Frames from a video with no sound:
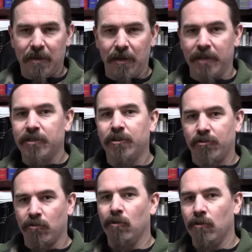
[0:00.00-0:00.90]
gun
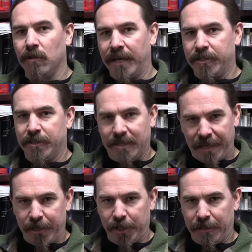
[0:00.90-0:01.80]
control
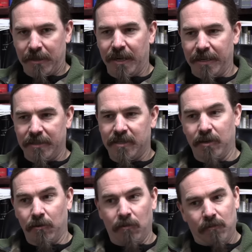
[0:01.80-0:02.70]
legislation. And
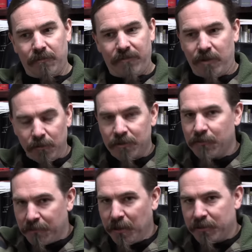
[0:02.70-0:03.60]
so those are
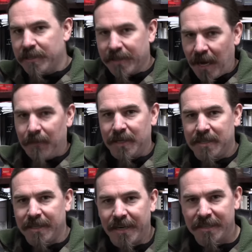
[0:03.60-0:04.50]
most of the
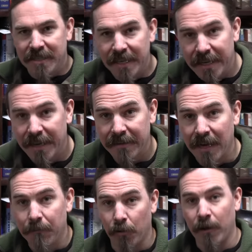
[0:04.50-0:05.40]
comments that I see in
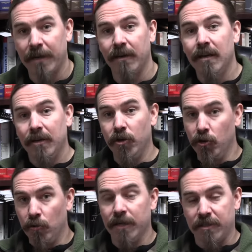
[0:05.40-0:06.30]
that Beretta
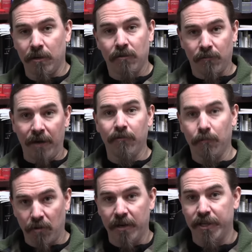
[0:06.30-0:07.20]
new assault rifle
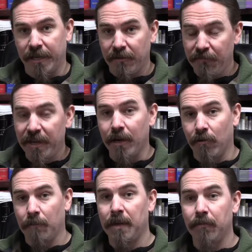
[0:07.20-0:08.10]
project video
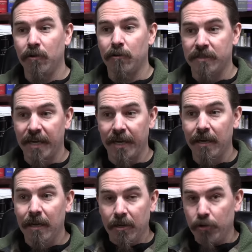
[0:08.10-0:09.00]
are people who are saying
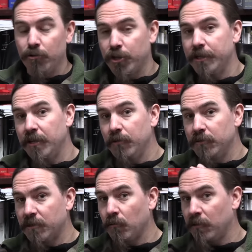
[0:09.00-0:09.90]
you shouldn't
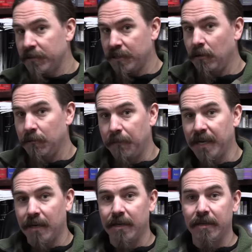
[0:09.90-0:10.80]
use the word assault
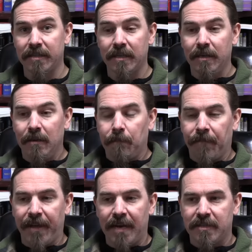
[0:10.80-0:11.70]
because
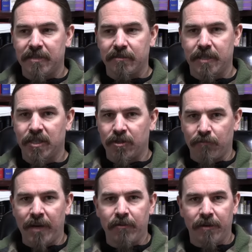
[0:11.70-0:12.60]
that's
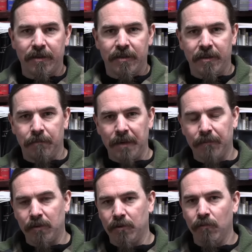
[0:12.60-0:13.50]
surrendering to the
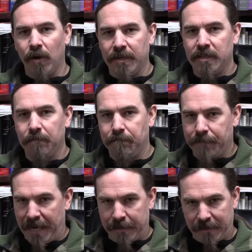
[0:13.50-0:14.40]
people who want to
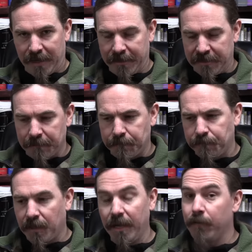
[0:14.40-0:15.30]
ban guns.
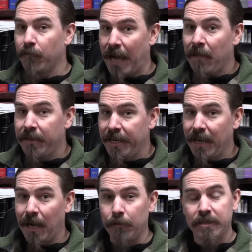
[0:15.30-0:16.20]
In reality,
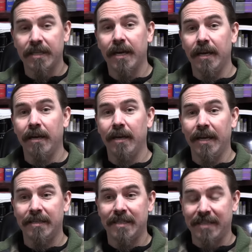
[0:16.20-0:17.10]
I would say
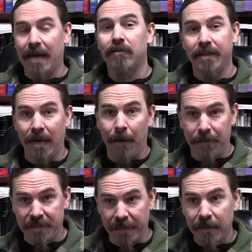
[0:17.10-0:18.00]
it's exactly the
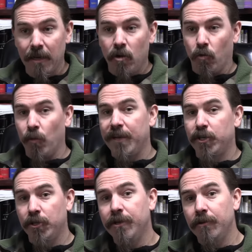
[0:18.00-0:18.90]
opposite. We
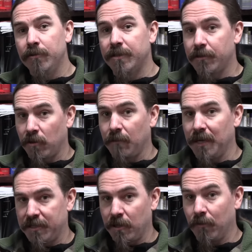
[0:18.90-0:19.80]
should use the term
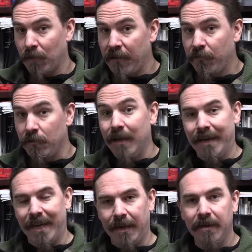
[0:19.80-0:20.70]
assault rifle
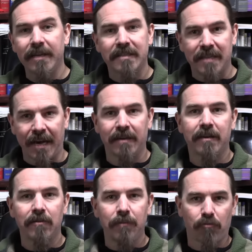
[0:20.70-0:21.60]
in its technically